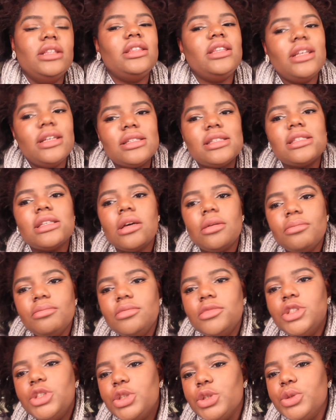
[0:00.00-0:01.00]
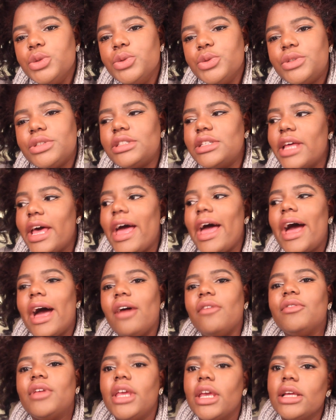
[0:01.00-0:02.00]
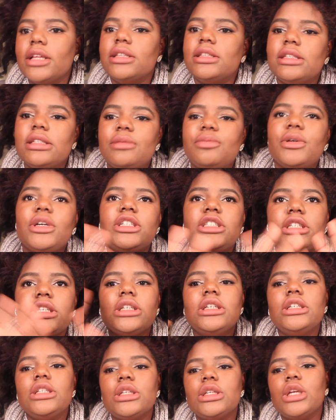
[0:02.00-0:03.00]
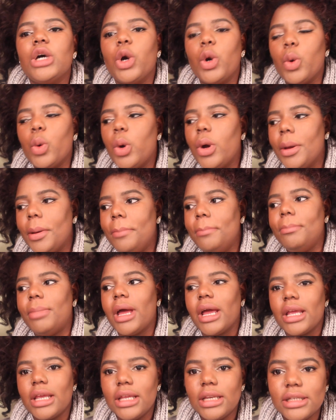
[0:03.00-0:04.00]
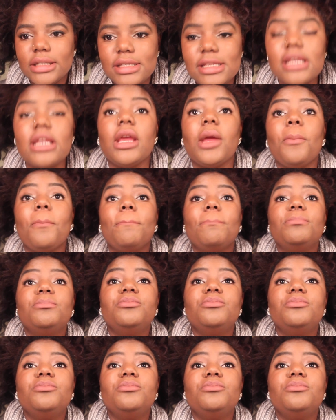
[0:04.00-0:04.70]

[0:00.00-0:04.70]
there's some dudes that have kids, especially, you know, back in the city,